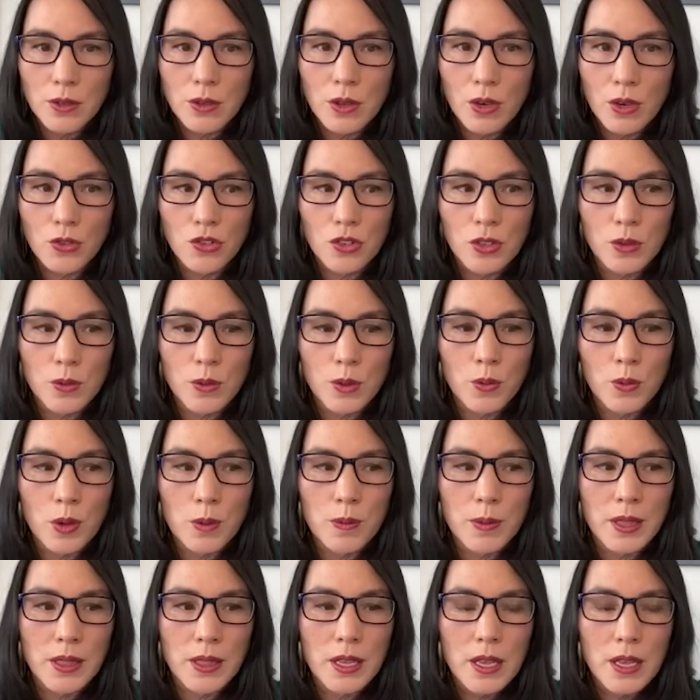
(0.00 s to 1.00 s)
coaching with
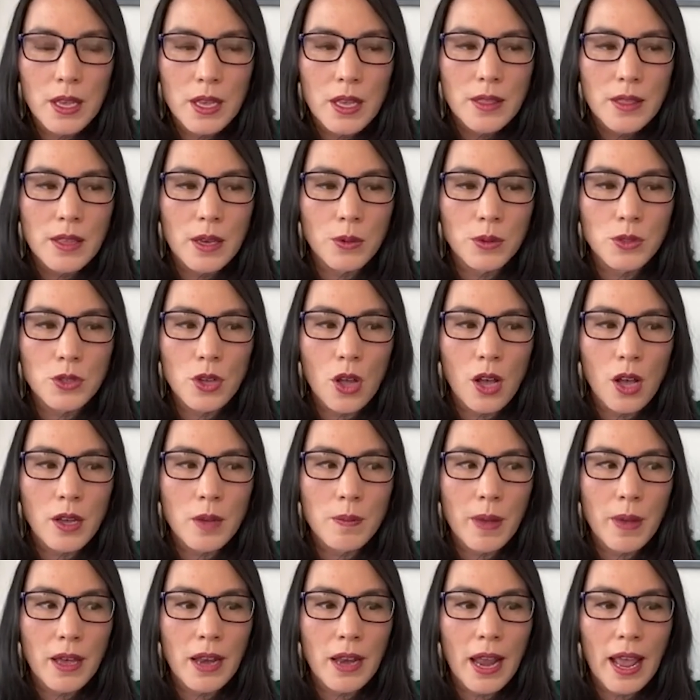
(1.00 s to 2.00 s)
women, they will talk
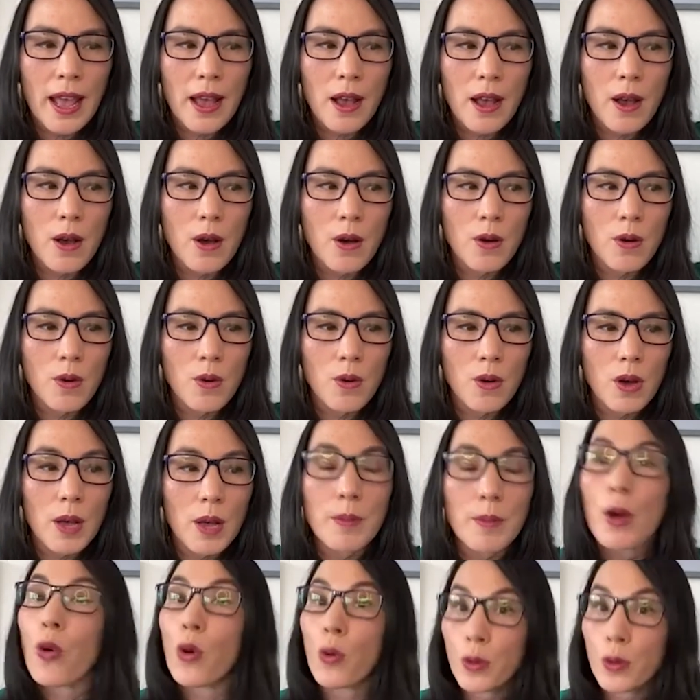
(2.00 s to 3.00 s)
about how,
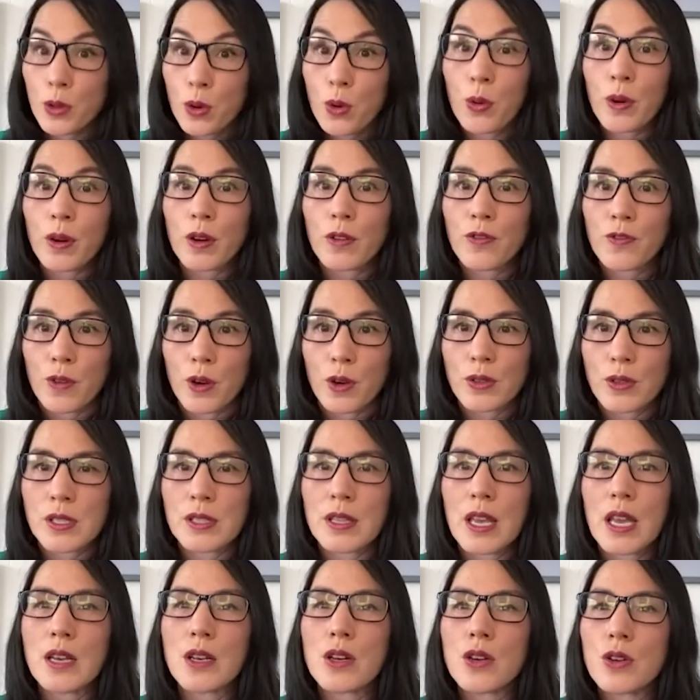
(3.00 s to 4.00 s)
or with queer folks,
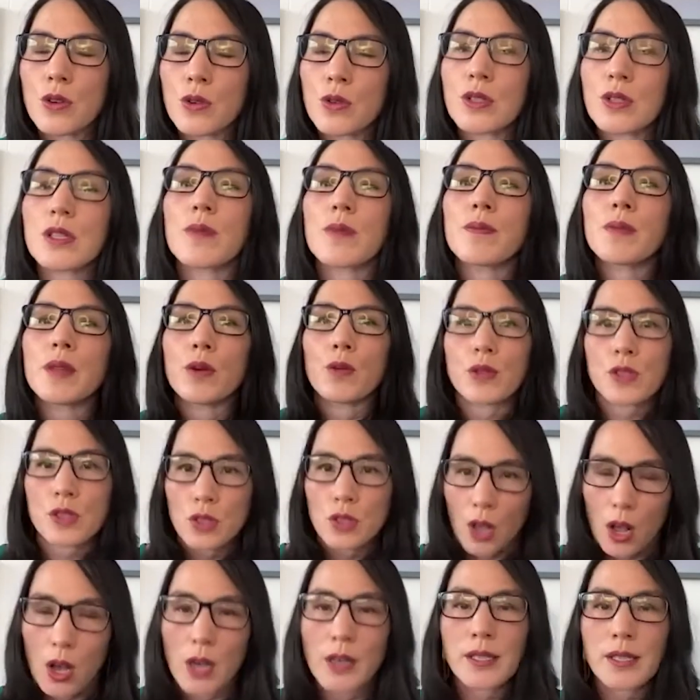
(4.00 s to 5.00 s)
they knew something was
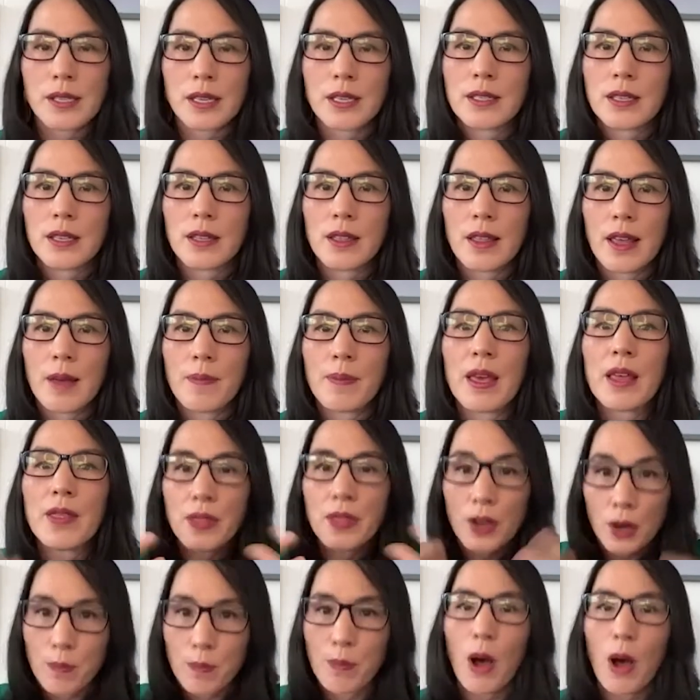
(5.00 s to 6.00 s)
toxic to them in
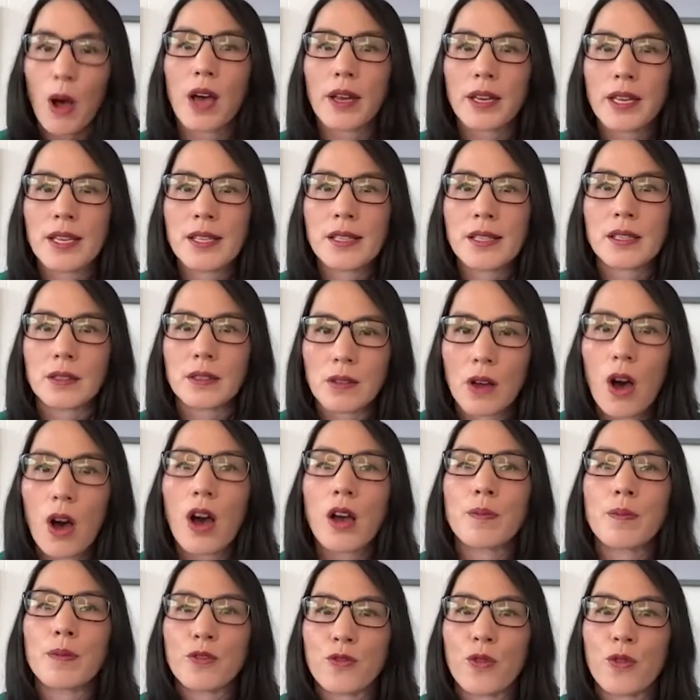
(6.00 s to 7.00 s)
their bodies
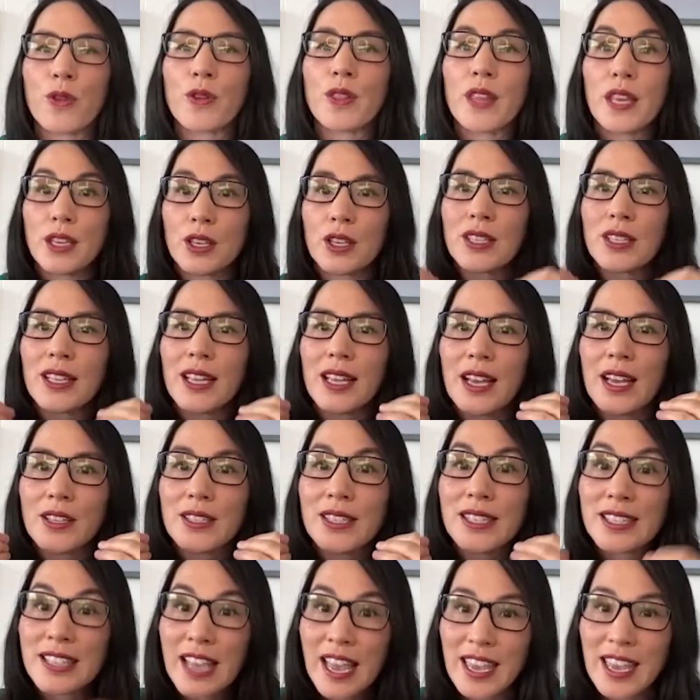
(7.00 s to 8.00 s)
long before they could
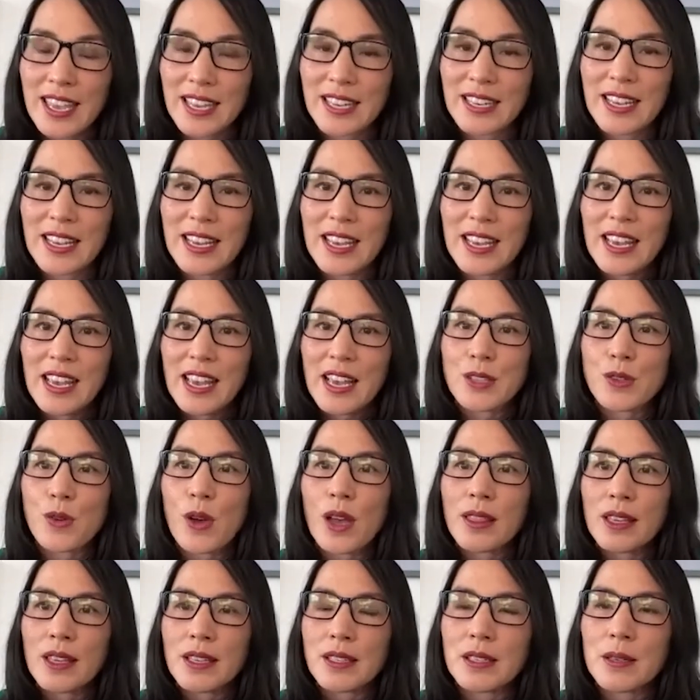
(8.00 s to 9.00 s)
say it. And so
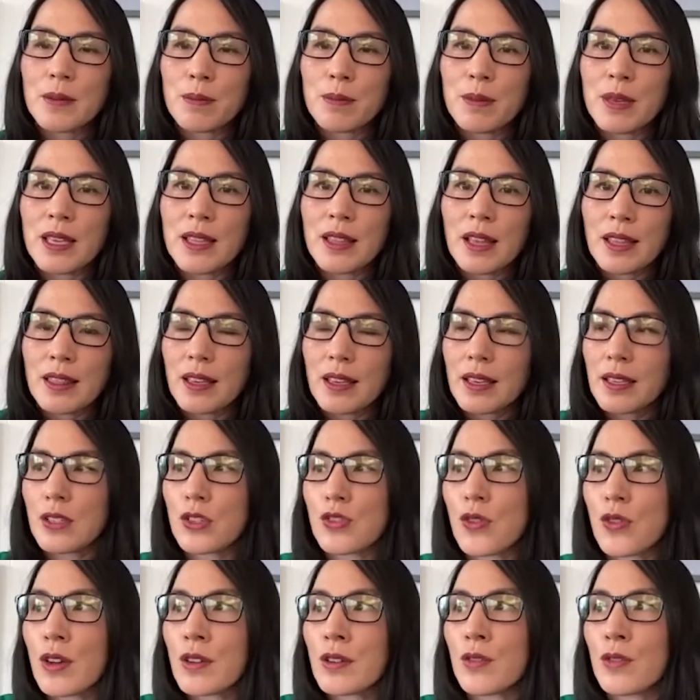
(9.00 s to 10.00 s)
I think to me, like the
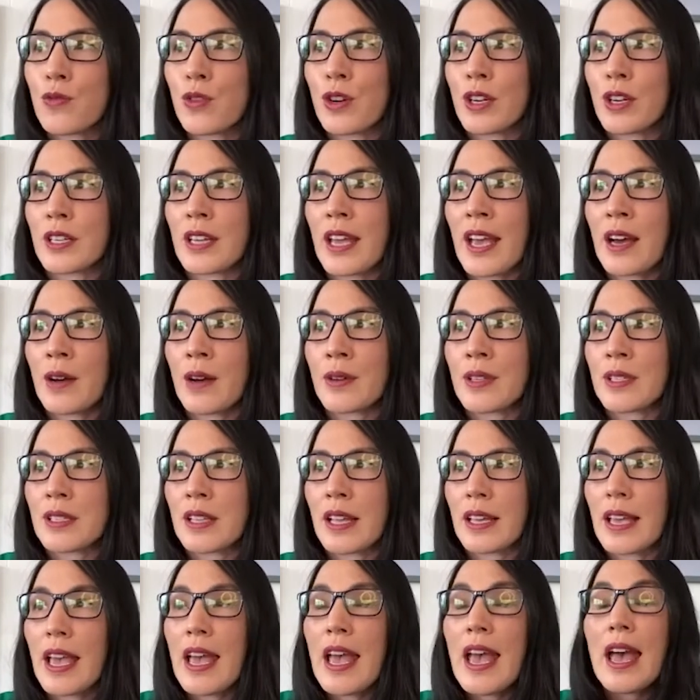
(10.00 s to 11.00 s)
constructive work now is
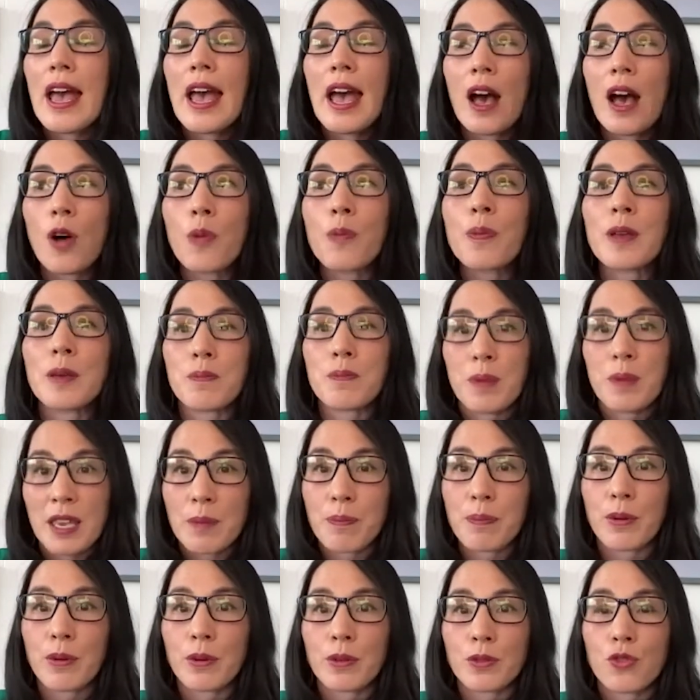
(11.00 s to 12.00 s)
like help
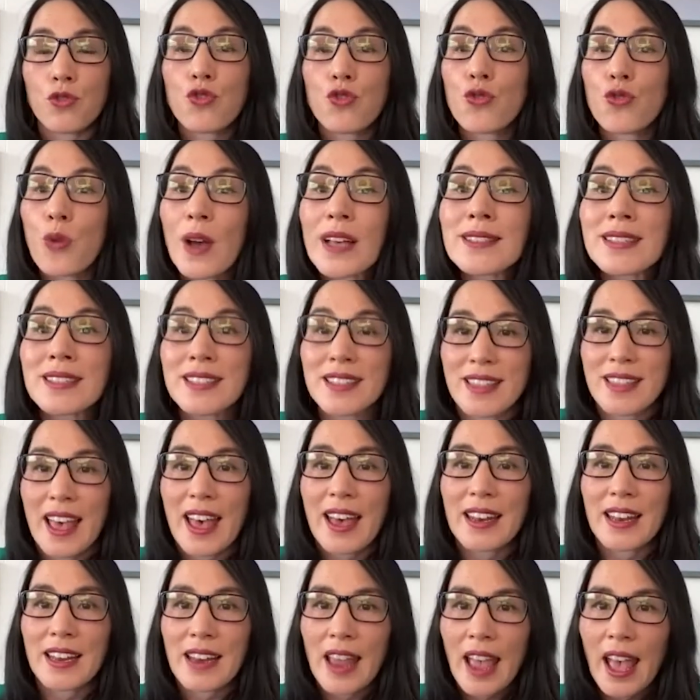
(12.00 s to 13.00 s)
people trust
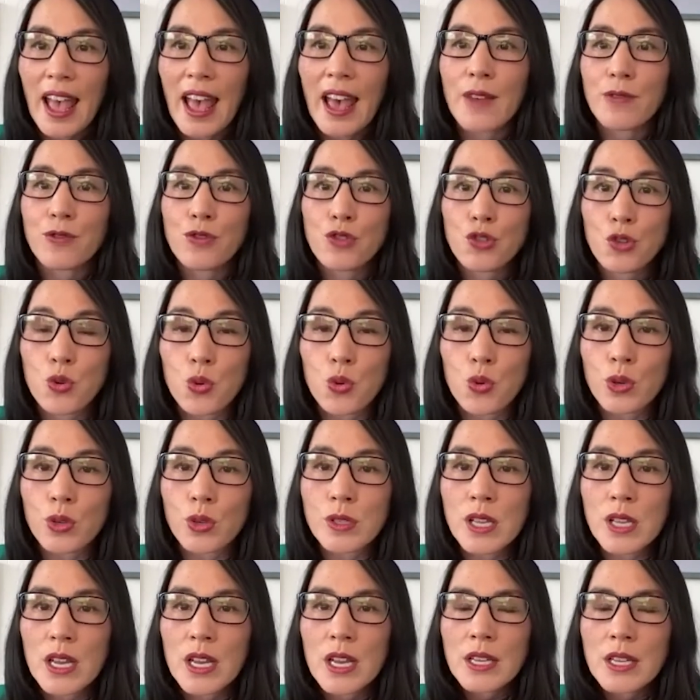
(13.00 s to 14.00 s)
that and have
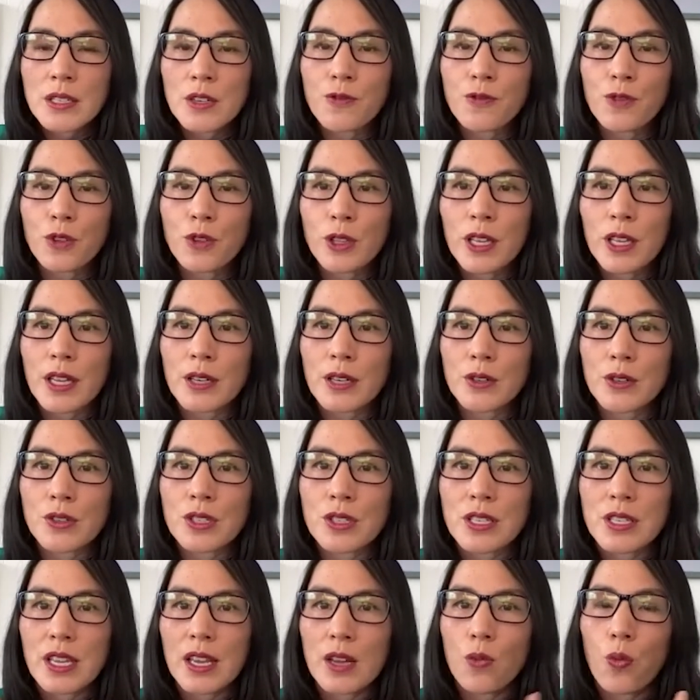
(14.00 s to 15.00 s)
tools to fully
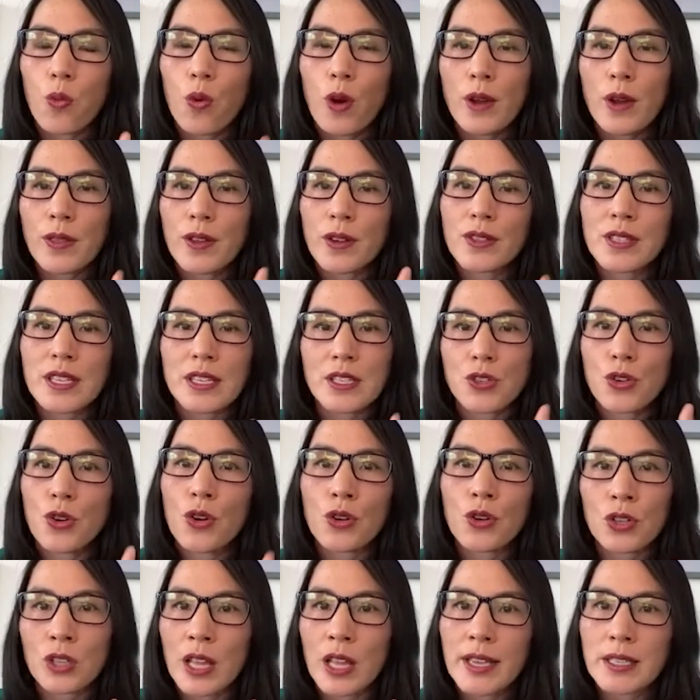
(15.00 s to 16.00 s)
understand where there's
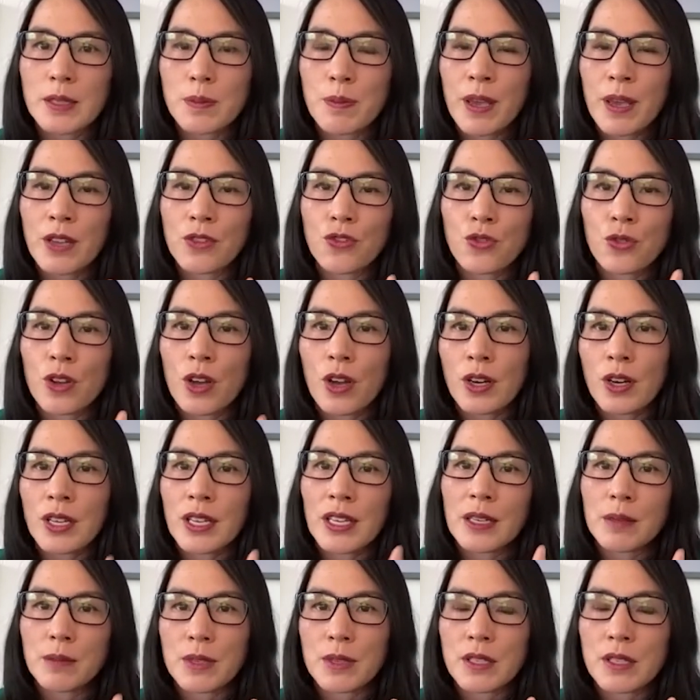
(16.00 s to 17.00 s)
internalized
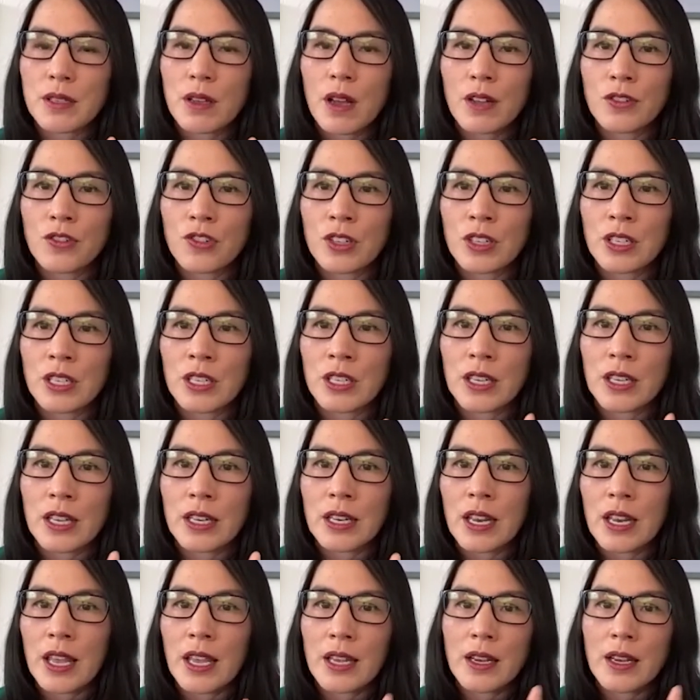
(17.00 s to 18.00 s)
patriarchy and misogyny and